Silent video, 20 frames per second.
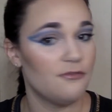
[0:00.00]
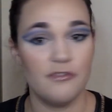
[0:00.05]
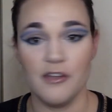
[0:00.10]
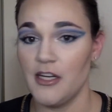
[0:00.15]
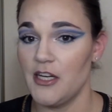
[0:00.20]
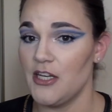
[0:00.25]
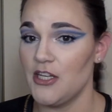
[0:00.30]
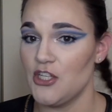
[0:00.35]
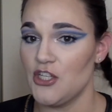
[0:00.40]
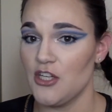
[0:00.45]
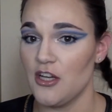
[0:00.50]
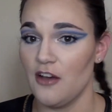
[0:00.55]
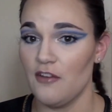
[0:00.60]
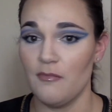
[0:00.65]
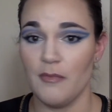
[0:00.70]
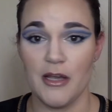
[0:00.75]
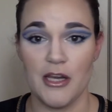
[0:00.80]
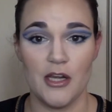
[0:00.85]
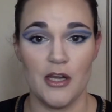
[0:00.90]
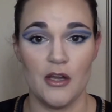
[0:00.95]
finish of
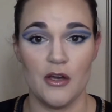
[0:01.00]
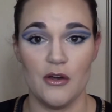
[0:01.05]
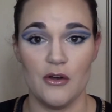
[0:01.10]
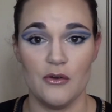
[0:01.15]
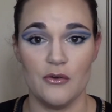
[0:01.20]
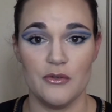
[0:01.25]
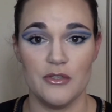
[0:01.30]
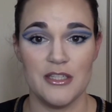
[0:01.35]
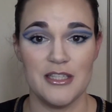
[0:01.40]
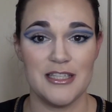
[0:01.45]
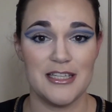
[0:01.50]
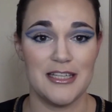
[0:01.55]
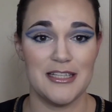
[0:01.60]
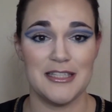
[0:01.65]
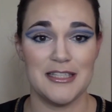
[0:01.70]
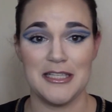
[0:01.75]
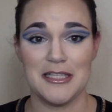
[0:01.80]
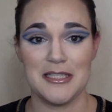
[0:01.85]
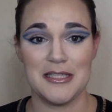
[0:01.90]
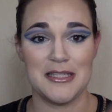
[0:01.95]
my nose.
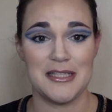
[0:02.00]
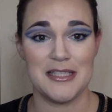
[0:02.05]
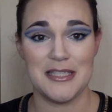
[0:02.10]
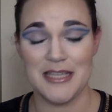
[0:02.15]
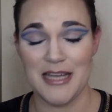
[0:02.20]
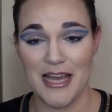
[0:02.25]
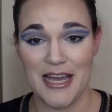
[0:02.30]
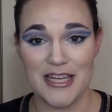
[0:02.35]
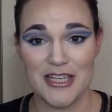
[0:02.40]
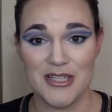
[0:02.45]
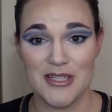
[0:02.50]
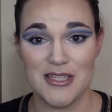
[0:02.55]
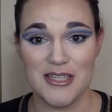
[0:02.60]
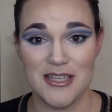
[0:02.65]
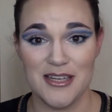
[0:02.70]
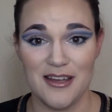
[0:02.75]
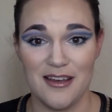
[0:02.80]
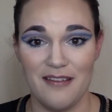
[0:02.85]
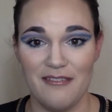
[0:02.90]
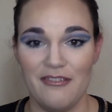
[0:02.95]
Is it snatched
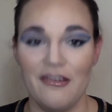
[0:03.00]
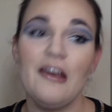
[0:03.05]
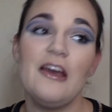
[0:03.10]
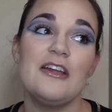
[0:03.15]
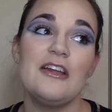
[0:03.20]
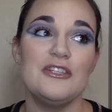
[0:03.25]
enough?